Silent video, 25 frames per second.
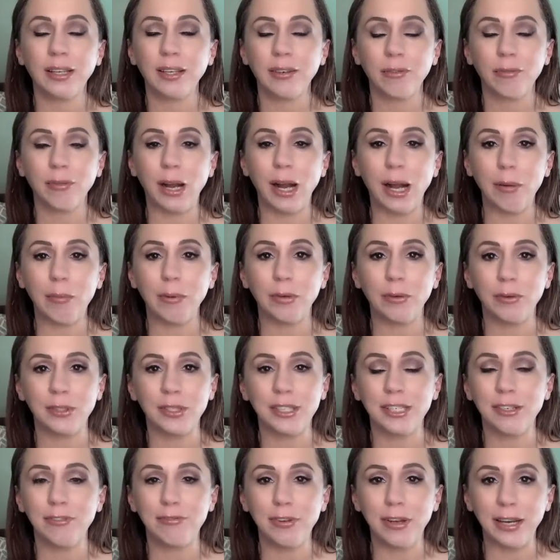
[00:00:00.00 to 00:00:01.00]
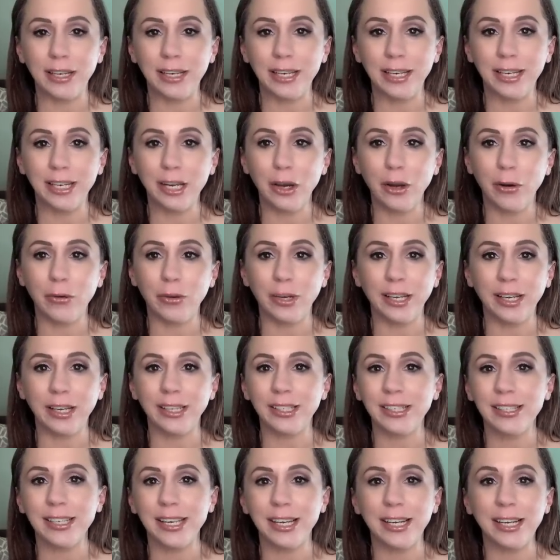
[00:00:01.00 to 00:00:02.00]
Robyn was defending Kody
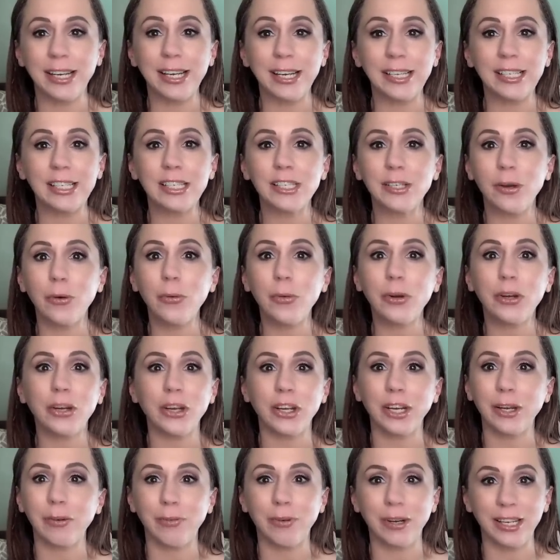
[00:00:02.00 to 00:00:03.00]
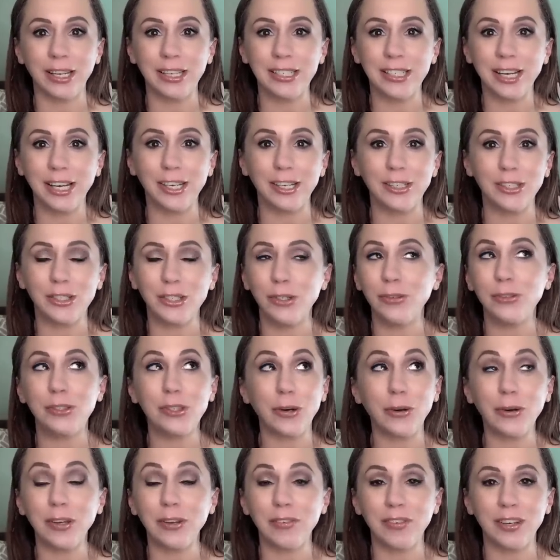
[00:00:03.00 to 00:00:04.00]
and saying, he's so good at what he does. You
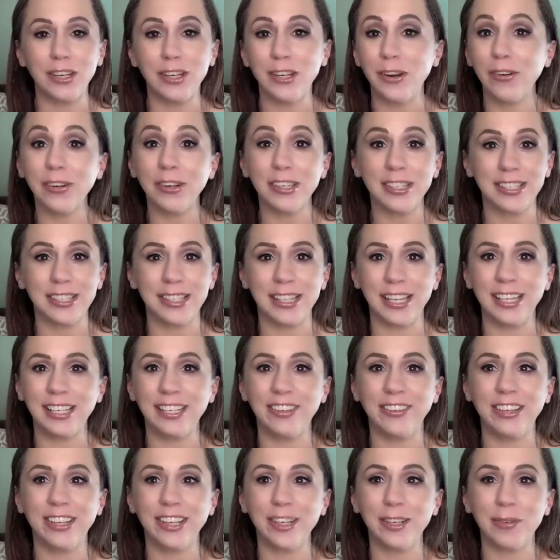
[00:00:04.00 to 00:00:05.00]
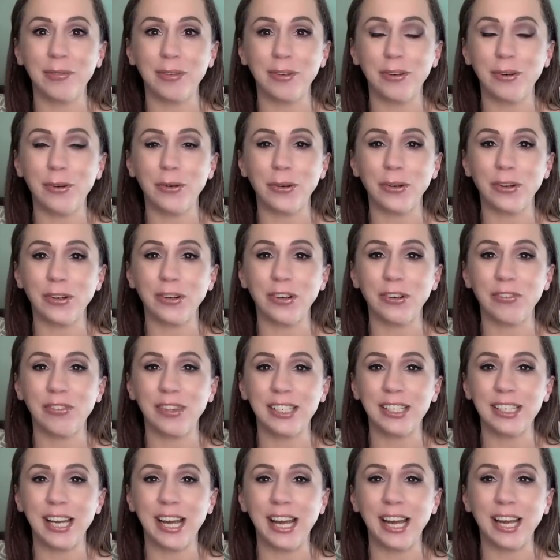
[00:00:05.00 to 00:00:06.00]
don't even notice that you get him a quarter of
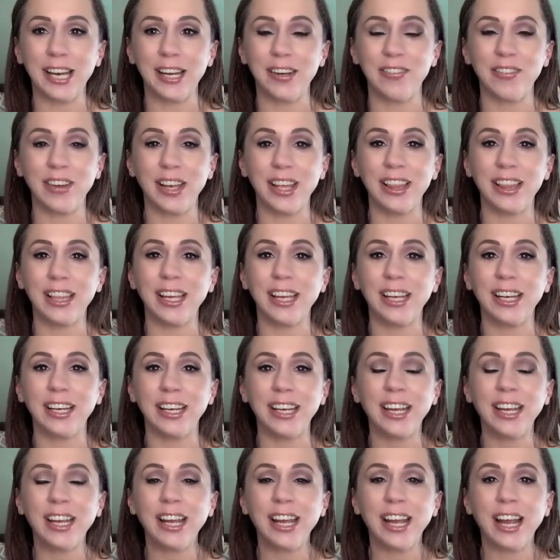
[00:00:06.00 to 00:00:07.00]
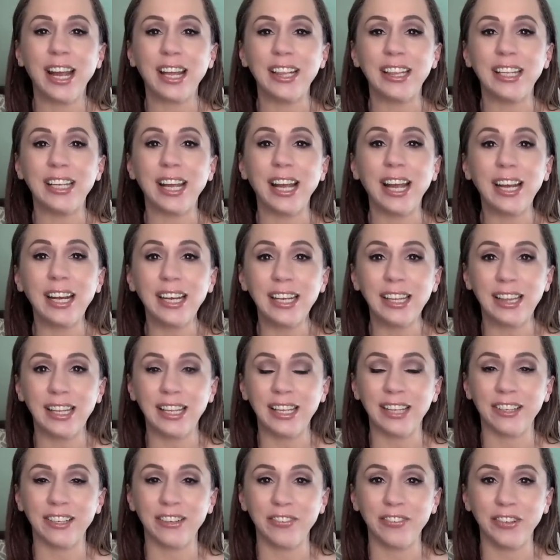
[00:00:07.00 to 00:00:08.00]
the time. And then at the end of the
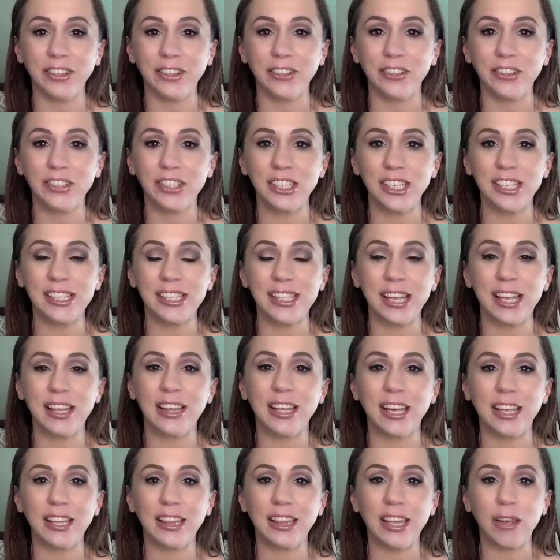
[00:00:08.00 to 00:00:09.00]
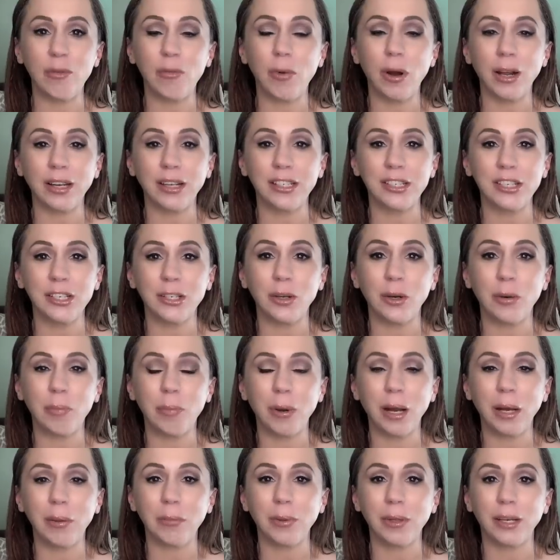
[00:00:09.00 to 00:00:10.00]
interview, she said that they wanted to go
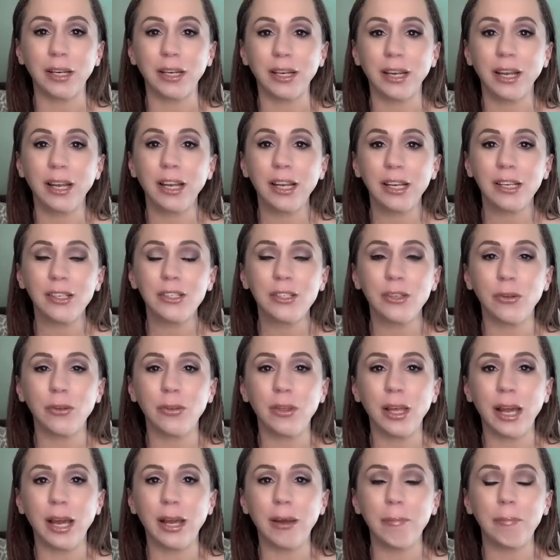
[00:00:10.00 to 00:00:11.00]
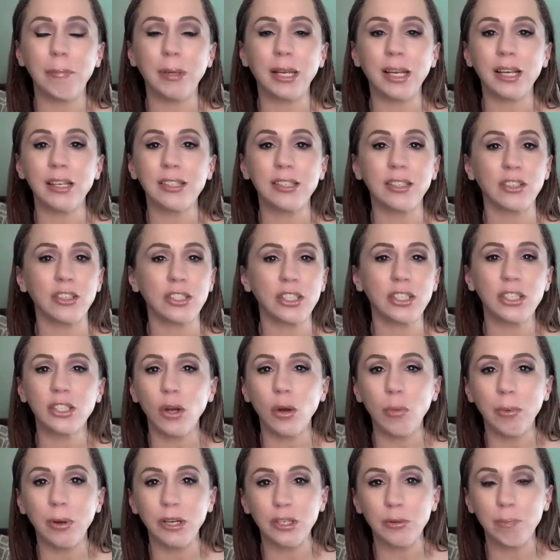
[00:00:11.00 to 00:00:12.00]
public so that, because there's
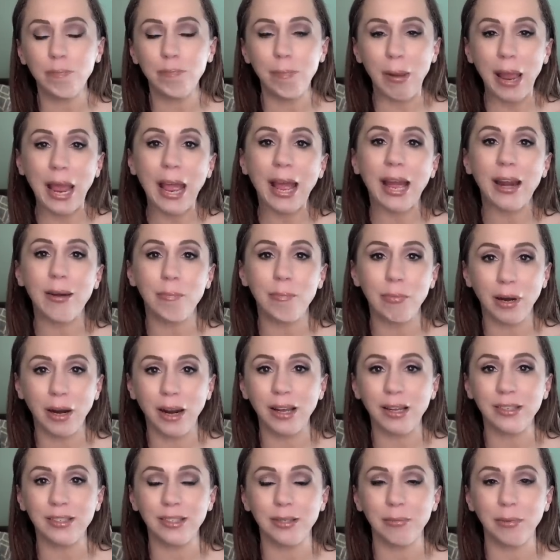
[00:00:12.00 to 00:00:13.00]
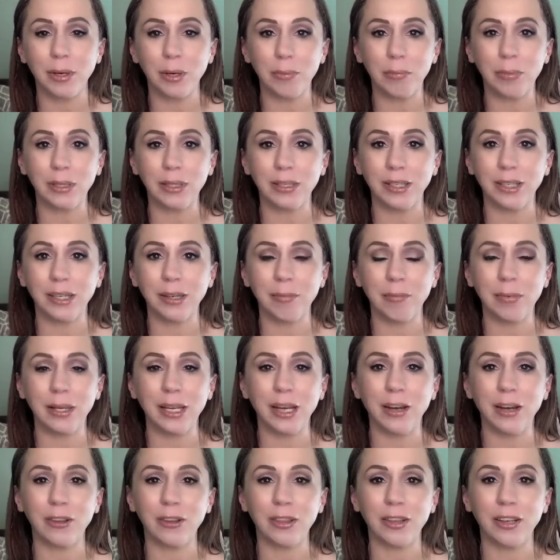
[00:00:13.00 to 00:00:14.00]
so much bad press about polygamy
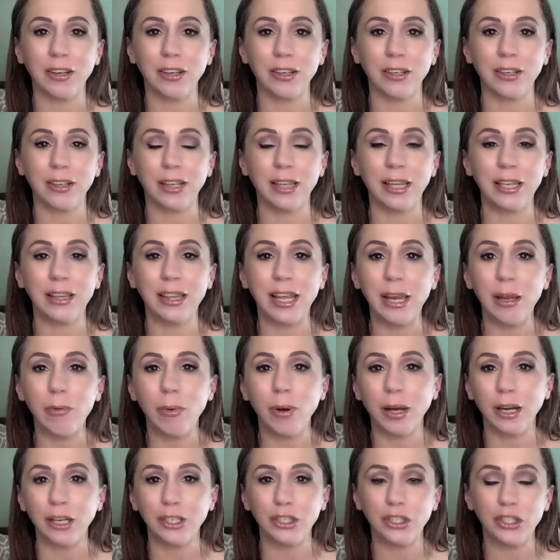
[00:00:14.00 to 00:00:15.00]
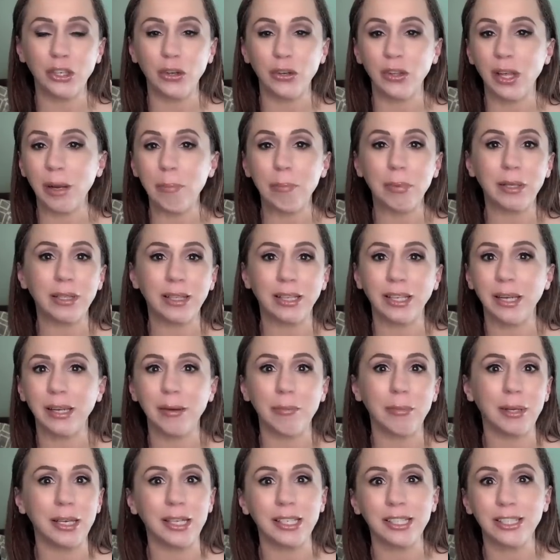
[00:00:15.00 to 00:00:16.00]
there, and they want to show that
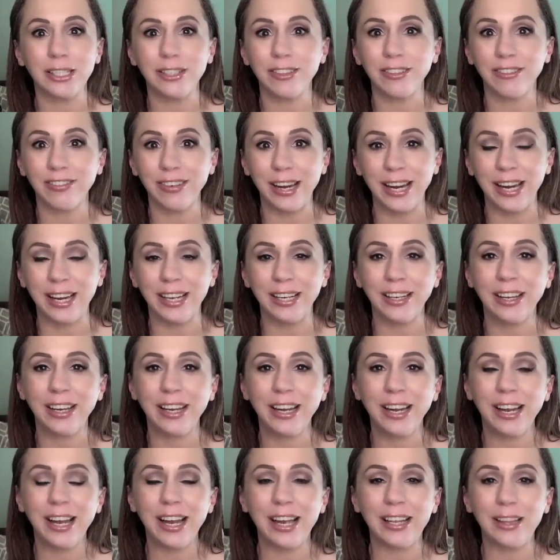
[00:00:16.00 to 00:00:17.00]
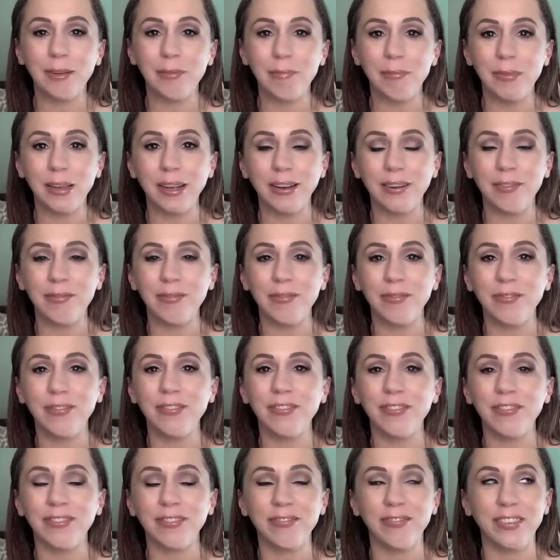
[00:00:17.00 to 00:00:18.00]
polygamy is great. And
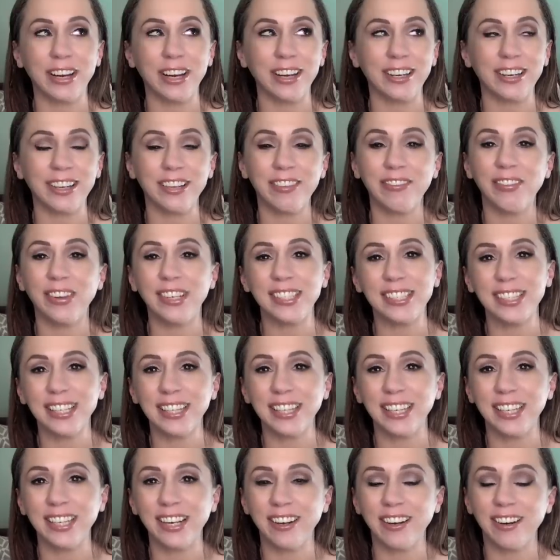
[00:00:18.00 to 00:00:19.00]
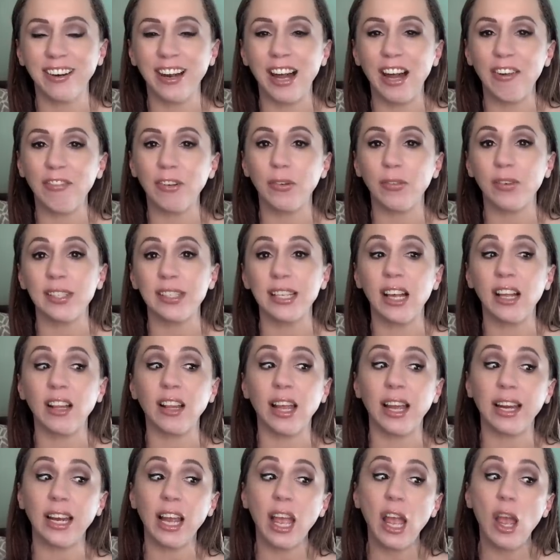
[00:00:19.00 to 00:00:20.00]
then Meredith basically cut her off and was all
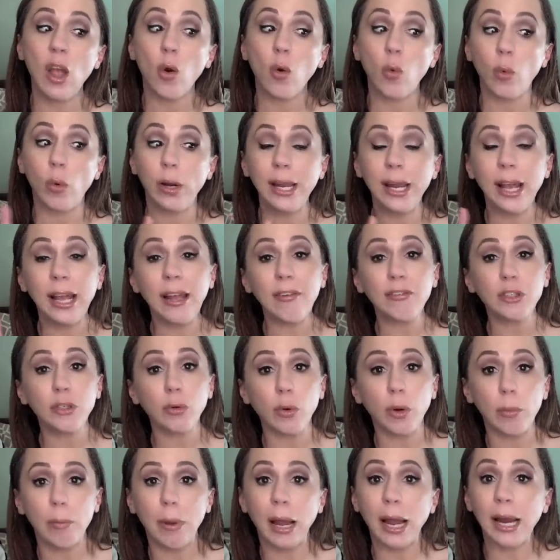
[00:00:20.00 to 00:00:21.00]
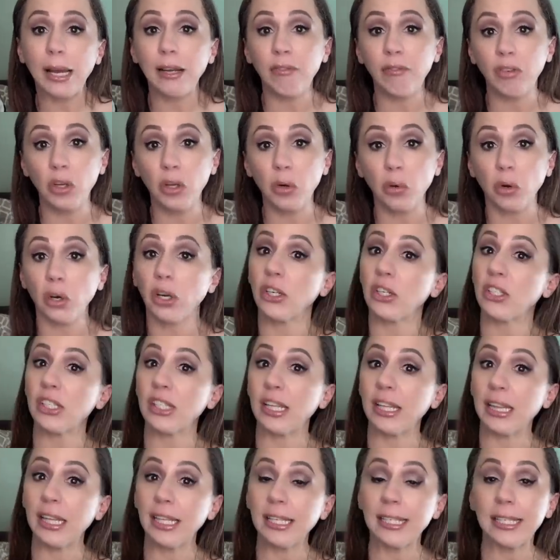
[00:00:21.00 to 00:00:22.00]
like, we have to remind viewers
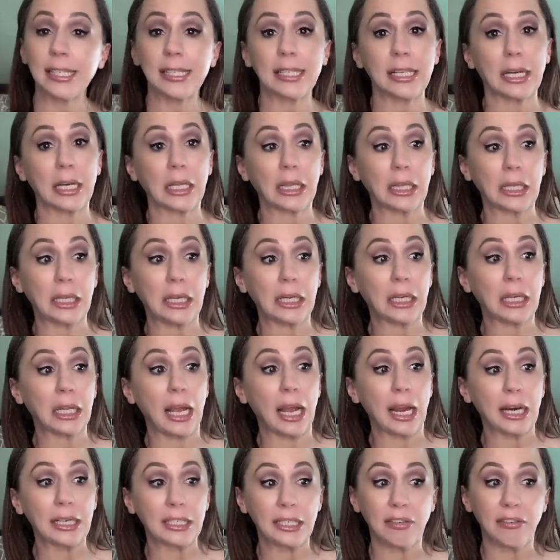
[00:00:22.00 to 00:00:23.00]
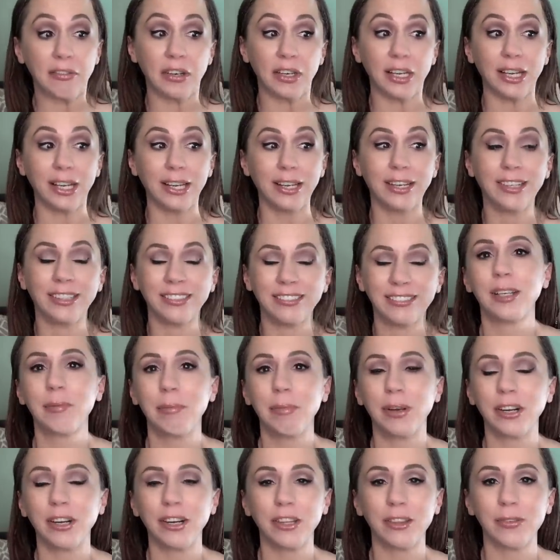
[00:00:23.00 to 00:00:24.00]
that this is an illegal activity.
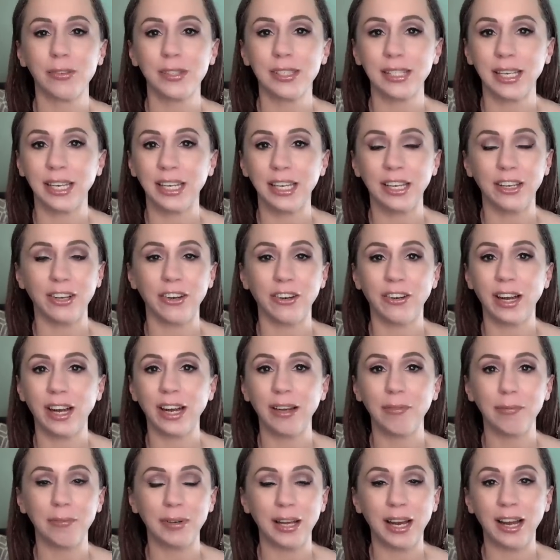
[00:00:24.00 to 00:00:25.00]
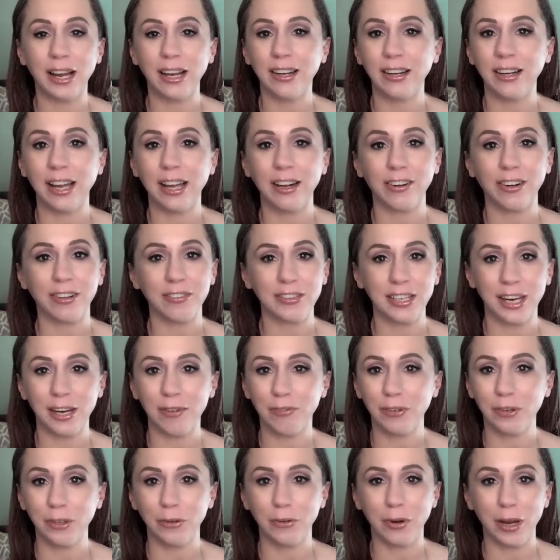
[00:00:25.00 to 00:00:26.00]
Meredith was like, yo, I don't have time
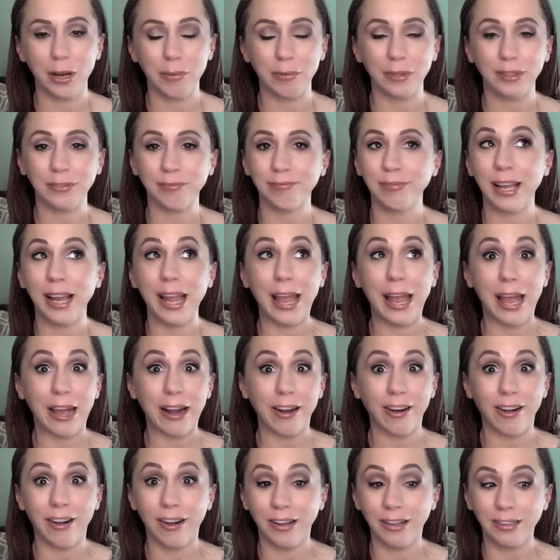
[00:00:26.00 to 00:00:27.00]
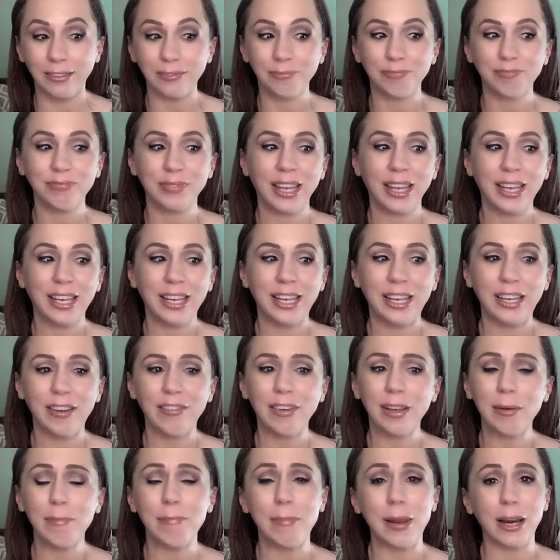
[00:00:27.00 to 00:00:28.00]
for you, Robyn, at all.
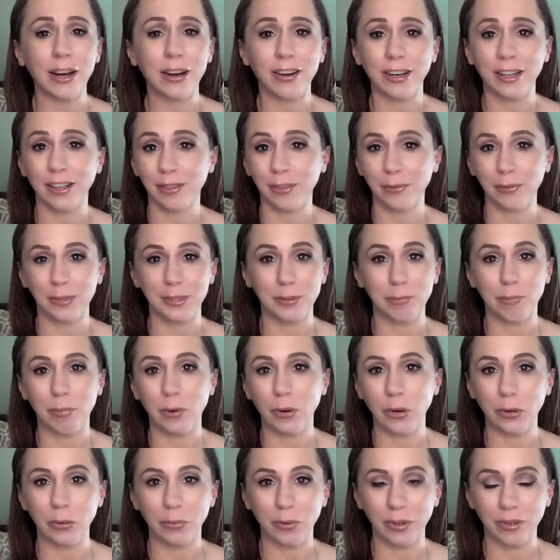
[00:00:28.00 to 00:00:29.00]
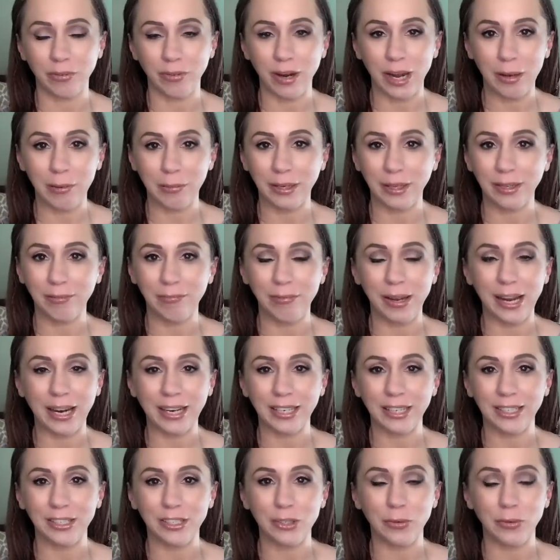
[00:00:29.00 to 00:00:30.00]
Even Meredith was bored with Robyn
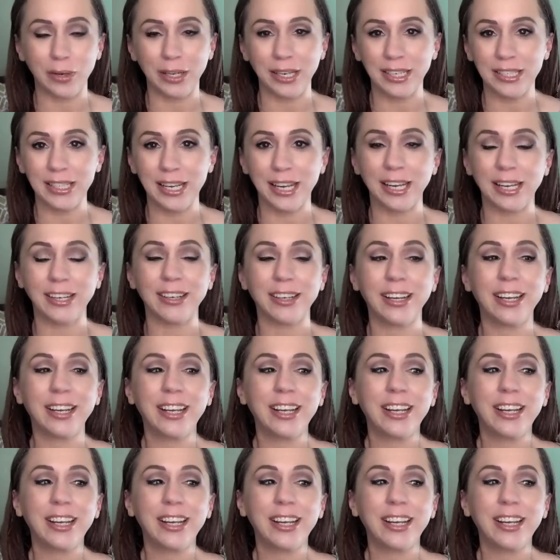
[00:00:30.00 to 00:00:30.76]
back in 2010.